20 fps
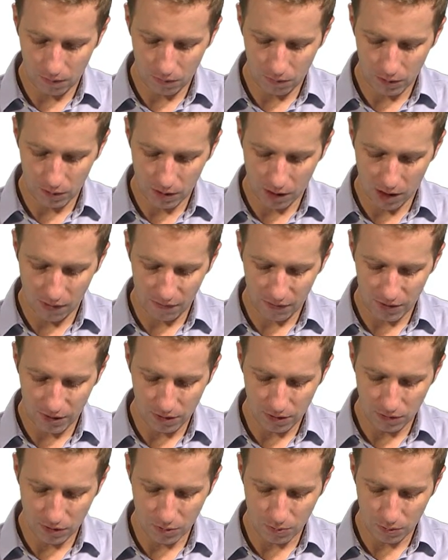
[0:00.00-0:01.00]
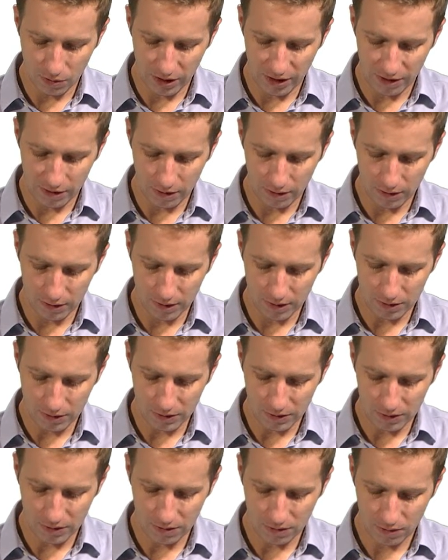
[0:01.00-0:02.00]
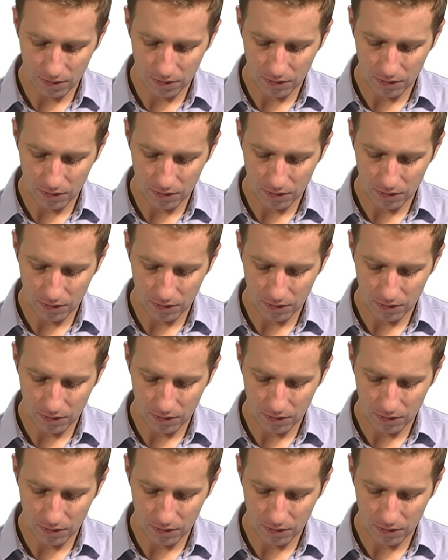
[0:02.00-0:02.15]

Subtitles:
we often use Bray-Curtis.